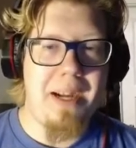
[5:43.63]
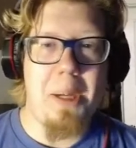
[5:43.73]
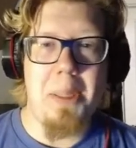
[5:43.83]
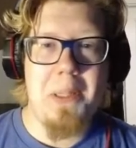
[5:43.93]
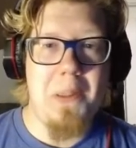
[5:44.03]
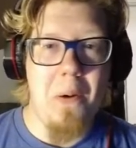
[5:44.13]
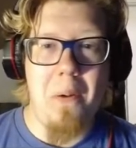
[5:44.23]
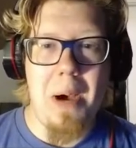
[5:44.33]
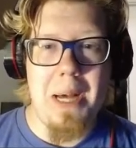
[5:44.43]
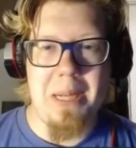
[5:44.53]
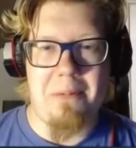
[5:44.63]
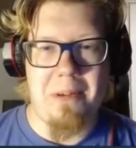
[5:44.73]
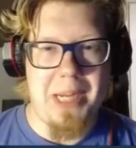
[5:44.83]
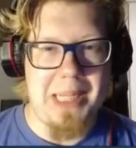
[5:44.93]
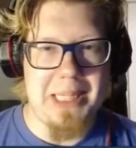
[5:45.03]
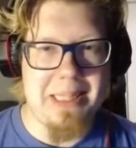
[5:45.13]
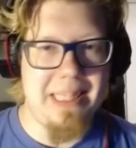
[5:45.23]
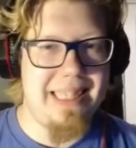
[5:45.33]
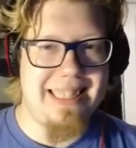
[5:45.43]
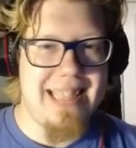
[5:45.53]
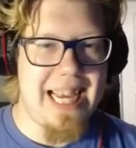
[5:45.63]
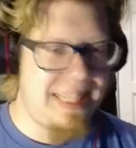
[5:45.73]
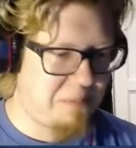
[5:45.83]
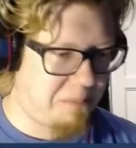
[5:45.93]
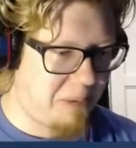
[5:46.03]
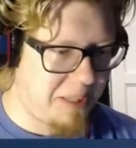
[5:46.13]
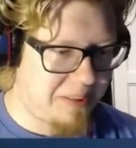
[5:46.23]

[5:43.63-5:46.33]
I can't do anything. This lady's fucked